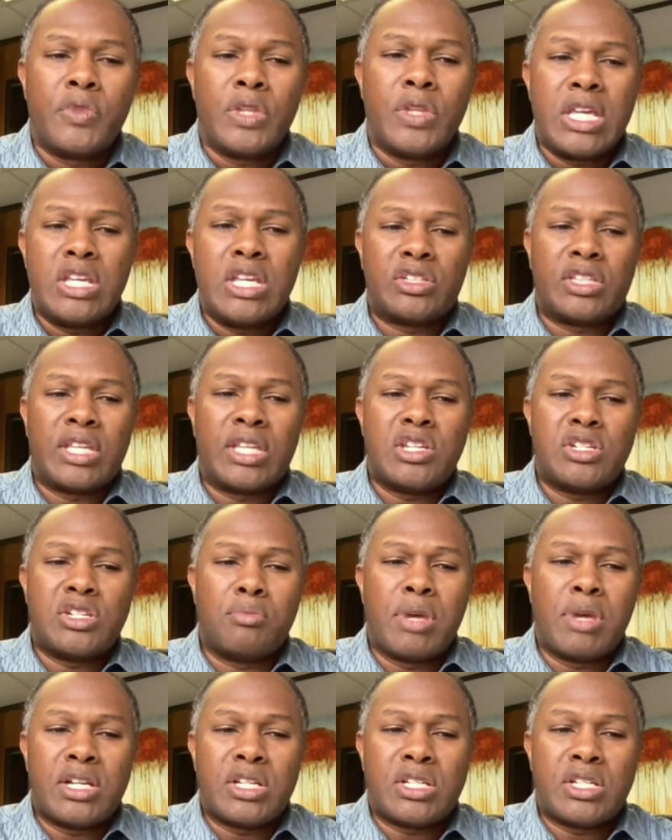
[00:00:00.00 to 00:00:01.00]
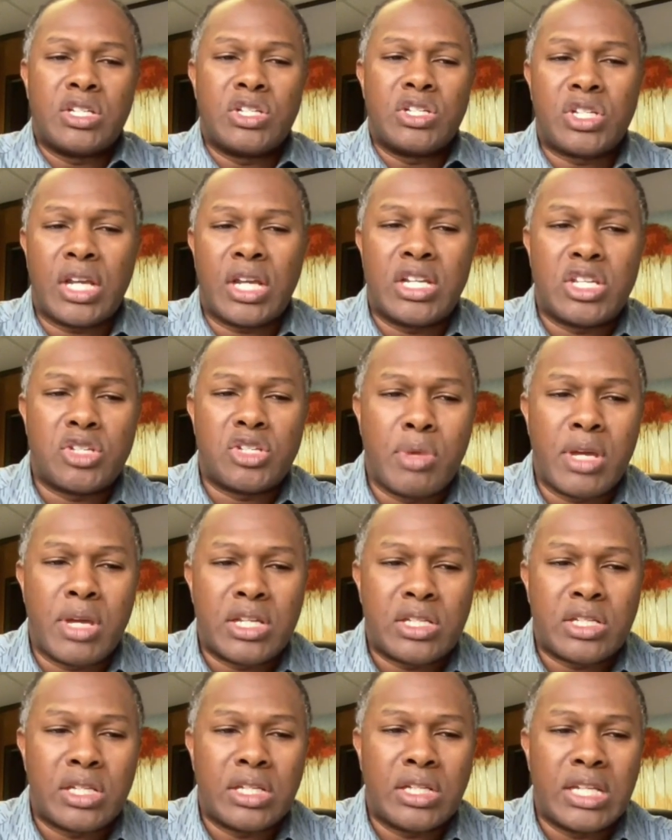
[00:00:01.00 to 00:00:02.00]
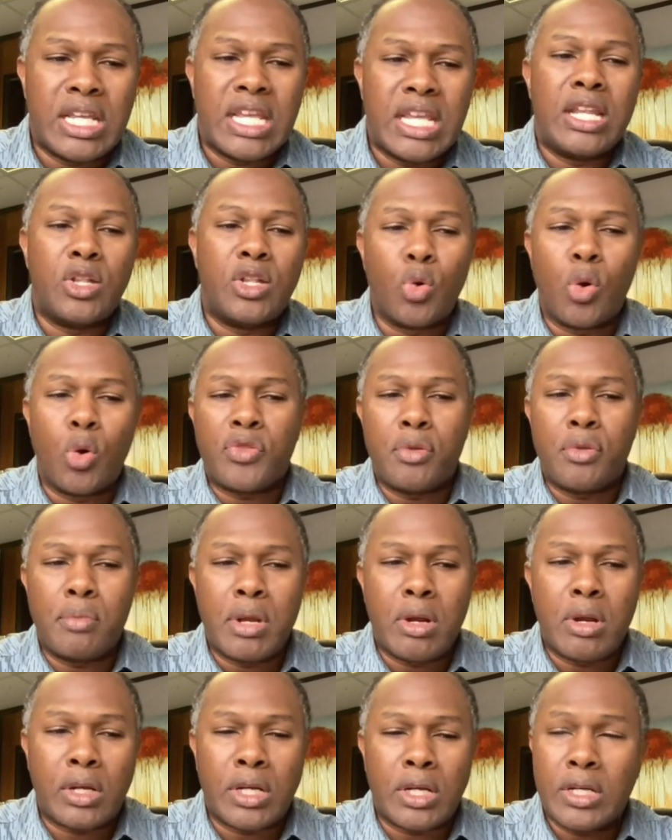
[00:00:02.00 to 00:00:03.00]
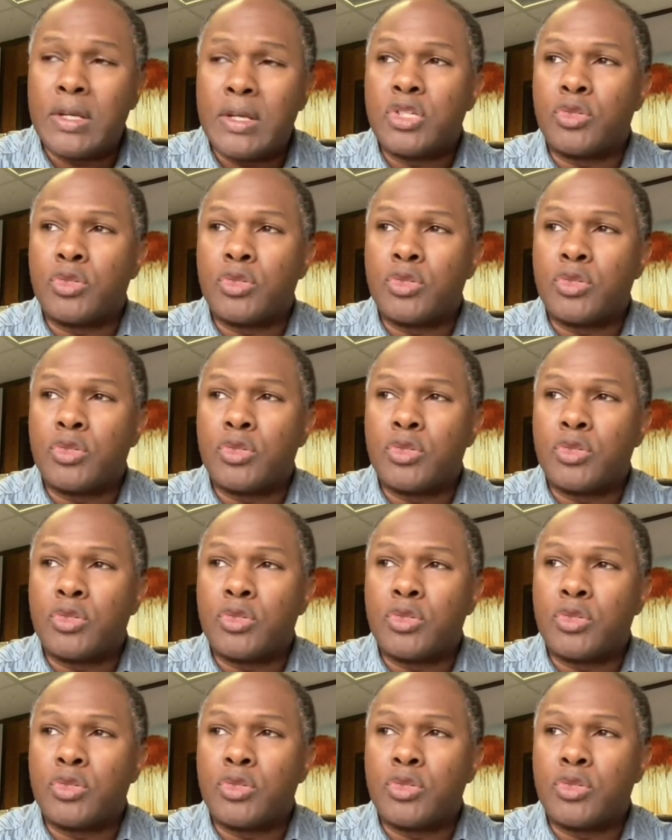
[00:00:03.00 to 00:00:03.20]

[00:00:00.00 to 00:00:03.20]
East Asian medicine, Chinese medicine in North America.